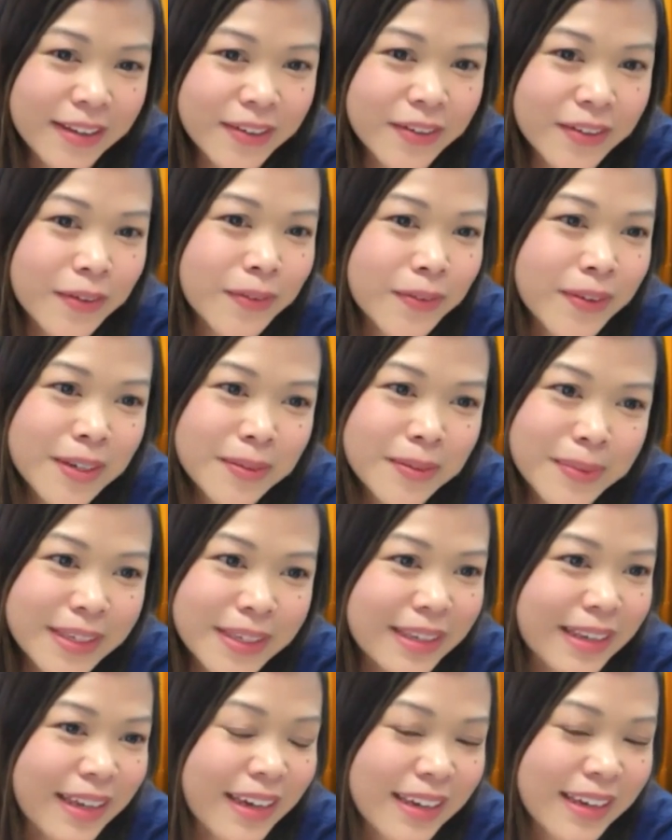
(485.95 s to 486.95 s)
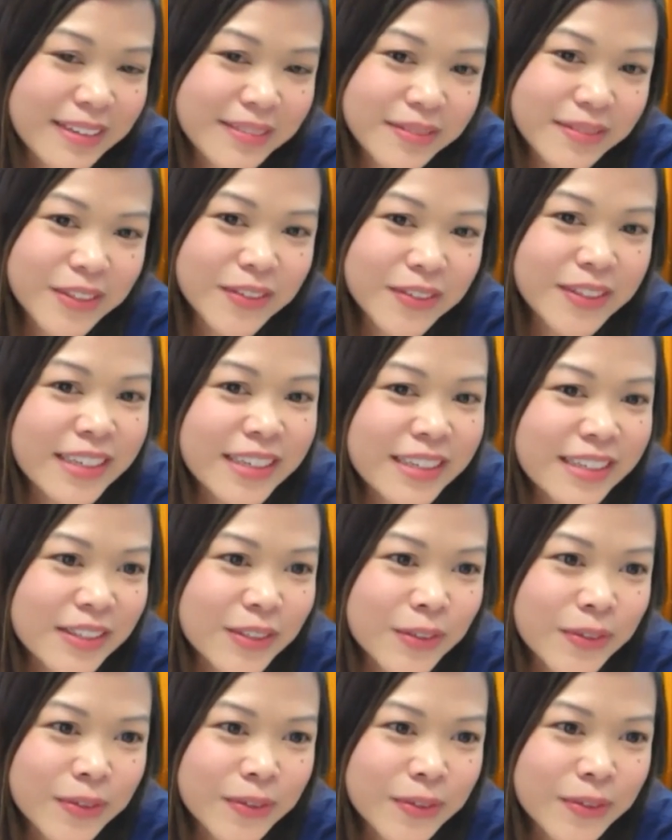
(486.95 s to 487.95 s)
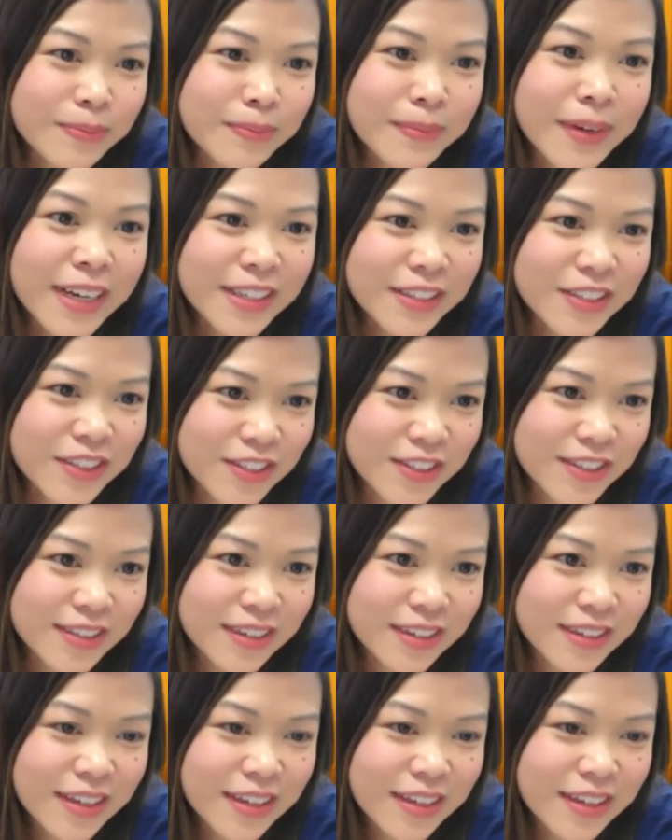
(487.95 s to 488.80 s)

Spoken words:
You don't want to be like you didn't do much.